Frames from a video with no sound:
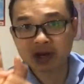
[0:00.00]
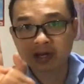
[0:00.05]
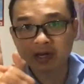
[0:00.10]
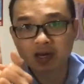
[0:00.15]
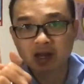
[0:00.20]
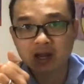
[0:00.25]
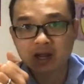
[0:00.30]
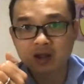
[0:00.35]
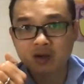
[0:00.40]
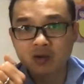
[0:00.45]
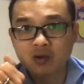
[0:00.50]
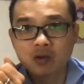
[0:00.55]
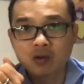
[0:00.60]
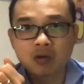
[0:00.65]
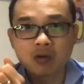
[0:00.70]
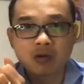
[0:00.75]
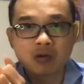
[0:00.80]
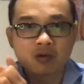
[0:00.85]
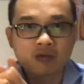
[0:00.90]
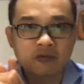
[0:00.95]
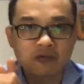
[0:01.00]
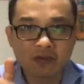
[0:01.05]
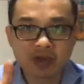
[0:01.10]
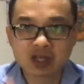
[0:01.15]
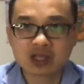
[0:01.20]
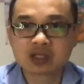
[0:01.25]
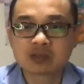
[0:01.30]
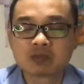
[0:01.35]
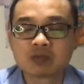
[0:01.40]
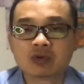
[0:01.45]
now or
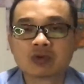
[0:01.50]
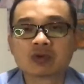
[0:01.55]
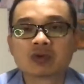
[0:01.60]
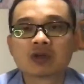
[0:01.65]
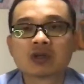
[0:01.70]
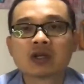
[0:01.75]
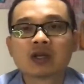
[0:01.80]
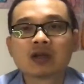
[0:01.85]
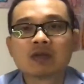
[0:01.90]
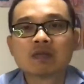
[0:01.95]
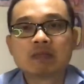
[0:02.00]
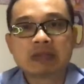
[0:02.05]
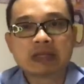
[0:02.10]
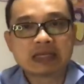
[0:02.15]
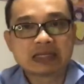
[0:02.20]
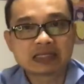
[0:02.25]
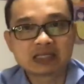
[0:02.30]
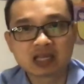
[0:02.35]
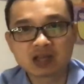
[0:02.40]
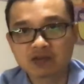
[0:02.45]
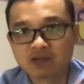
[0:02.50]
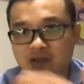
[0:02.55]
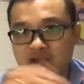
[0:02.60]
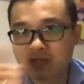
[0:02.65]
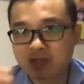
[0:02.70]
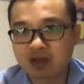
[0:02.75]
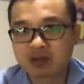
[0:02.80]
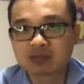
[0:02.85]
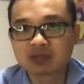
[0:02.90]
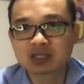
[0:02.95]
Facebook, please give me a
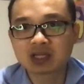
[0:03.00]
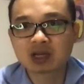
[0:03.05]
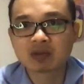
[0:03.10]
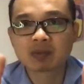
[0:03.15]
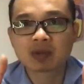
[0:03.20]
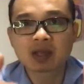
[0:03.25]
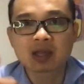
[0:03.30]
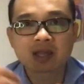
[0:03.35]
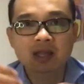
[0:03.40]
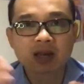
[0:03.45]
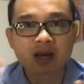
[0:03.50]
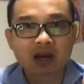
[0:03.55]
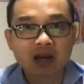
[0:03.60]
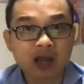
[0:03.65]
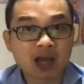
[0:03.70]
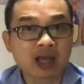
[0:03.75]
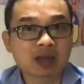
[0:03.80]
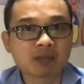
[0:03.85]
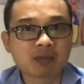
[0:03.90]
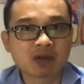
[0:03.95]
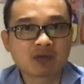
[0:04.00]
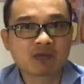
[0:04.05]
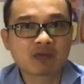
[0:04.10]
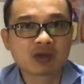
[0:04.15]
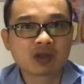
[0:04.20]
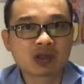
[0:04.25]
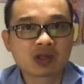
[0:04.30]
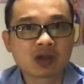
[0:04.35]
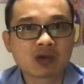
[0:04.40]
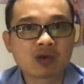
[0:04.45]
thumbs up and like my
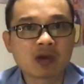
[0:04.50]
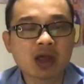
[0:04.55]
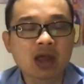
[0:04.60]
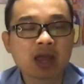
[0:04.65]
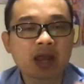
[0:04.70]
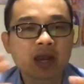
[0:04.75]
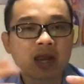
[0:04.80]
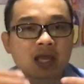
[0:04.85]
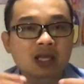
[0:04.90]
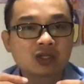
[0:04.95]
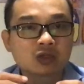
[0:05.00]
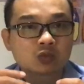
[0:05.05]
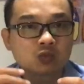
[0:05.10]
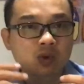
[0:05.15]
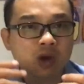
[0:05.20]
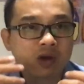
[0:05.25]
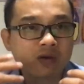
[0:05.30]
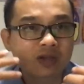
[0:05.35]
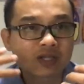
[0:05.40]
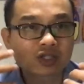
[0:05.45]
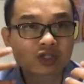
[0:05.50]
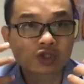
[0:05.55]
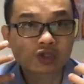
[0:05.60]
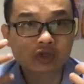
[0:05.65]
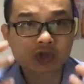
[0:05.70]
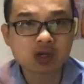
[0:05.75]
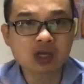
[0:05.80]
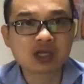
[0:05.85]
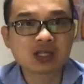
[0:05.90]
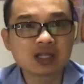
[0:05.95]
video, and as well as
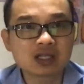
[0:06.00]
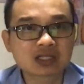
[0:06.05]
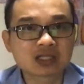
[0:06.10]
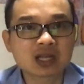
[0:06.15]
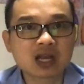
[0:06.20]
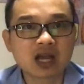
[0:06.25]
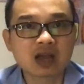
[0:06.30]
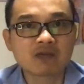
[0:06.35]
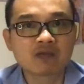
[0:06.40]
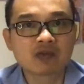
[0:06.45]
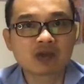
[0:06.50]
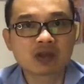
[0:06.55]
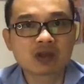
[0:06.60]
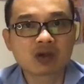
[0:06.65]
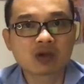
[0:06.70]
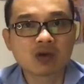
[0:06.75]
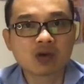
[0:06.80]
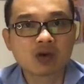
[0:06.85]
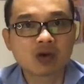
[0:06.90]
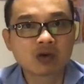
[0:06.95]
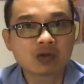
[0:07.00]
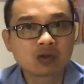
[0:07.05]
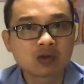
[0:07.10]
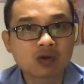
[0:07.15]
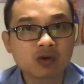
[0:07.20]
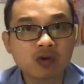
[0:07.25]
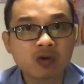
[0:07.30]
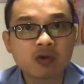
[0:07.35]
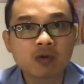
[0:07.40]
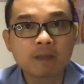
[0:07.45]
share this live video on
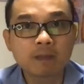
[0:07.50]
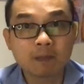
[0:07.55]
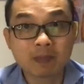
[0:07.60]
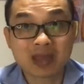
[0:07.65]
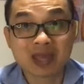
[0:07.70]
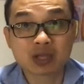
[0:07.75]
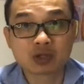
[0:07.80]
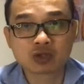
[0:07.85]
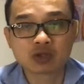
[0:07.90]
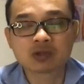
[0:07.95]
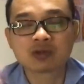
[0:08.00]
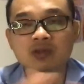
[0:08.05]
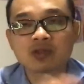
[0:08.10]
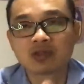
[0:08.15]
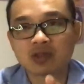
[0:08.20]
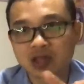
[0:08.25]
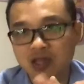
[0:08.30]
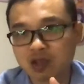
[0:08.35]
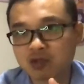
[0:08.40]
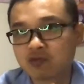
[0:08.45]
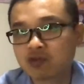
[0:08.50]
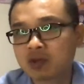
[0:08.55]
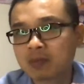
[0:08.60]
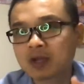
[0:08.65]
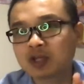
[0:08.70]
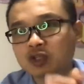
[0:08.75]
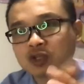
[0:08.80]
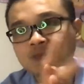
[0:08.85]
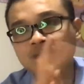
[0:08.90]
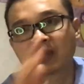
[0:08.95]
your page. Thank you very
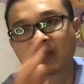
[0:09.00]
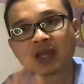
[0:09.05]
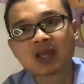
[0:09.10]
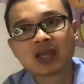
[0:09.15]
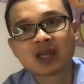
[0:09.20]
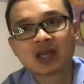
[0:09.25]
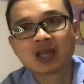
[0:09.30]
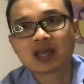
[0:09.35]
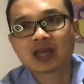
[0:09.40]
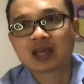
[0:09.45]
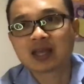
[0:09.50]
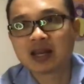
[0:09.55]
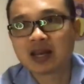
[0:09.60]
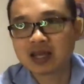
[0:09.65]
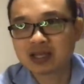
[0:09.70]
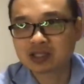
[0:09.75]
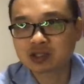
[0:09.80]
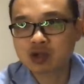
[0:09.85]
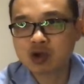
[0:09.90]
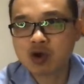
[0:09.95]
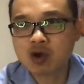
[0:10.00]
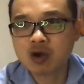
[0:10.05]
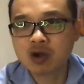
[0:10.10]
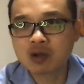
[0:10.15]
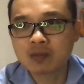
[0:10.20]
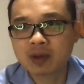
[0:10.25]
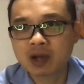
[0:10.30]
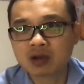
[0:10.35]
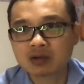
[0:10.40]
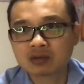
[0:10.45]
much. And let's talk
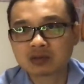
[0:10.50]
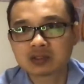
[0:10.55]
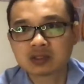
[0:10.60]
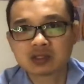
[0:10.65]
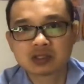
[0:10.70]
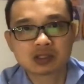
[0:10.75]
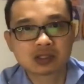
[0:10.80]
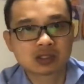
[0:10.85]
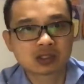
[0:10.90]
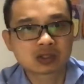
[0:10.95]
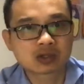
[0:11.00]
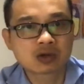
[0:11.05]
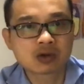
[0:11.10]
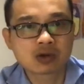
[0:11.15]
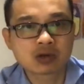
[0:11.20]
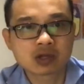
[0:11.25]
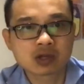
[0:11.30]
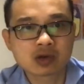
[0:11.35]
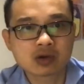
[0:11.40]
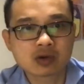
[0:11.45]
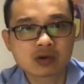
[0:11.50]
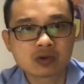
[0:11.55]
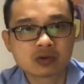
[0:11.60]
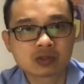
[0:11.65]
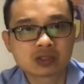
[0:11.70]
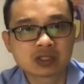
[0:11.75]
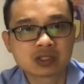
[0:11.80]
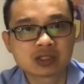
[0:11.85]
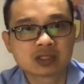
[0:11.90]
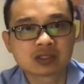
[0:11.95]
about
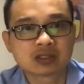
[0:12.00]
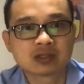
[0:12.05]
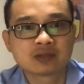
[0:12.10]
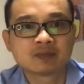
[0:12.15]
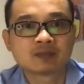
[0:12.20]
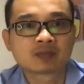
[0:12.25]
scoliosis.